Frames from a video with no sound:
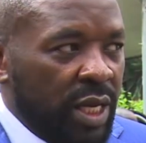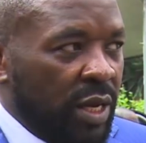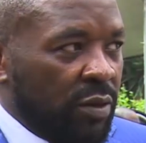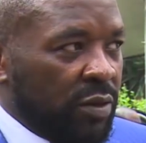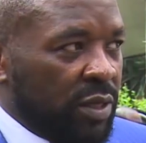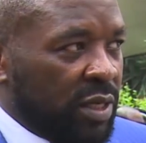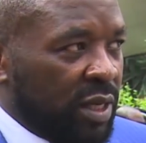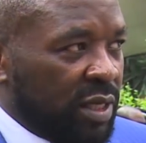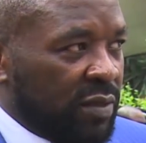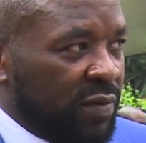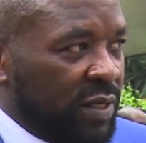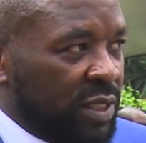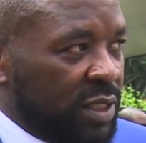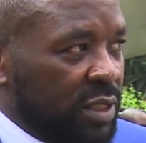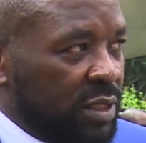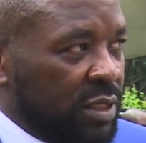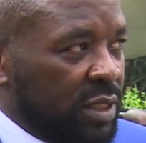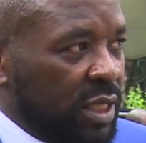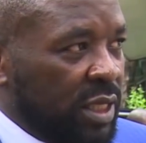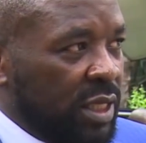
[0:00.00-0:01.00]
Now that he has finished
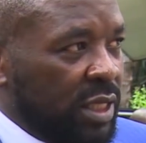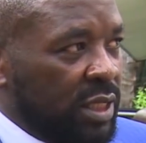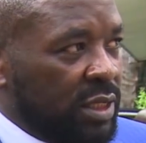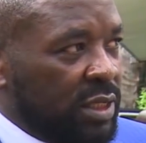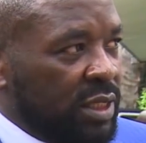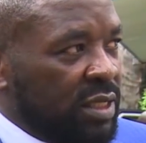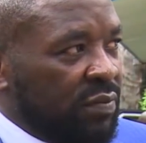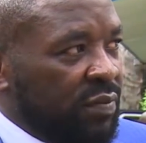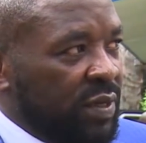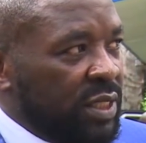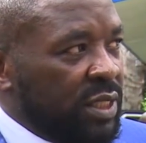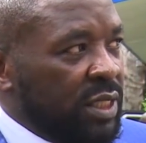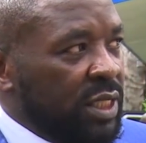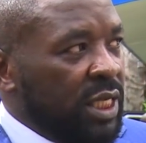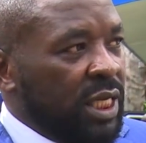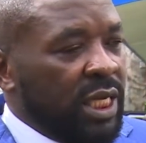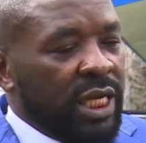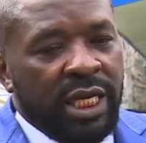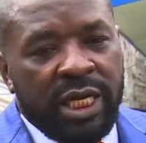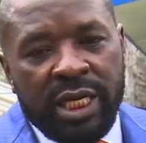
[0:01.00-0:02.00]
his statement,
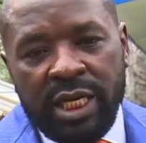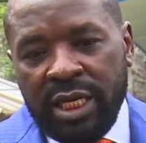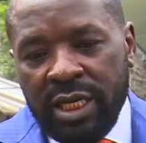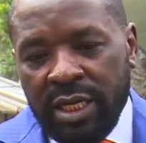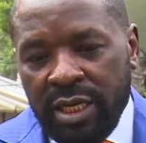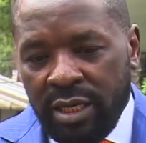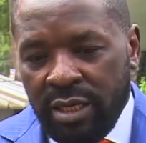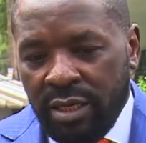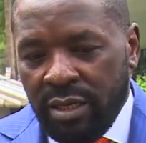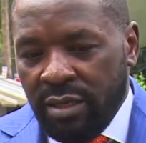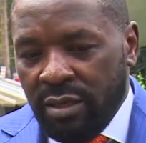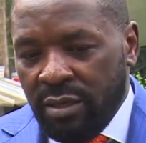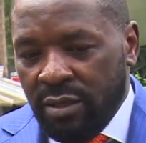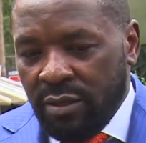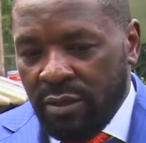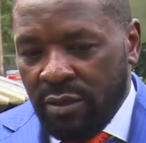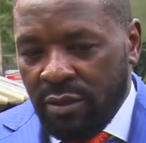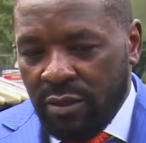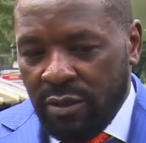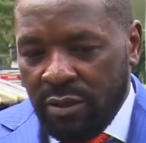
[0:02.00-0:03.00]
and
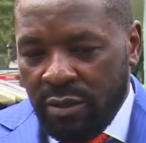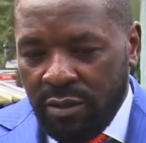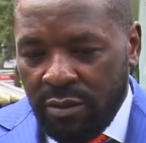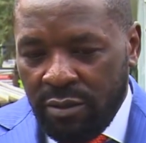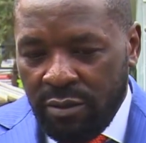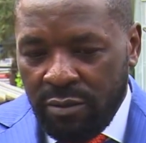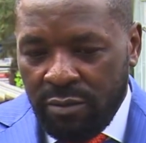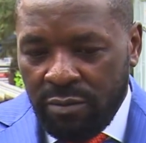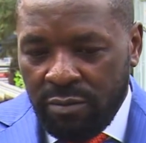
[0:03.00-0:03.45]
they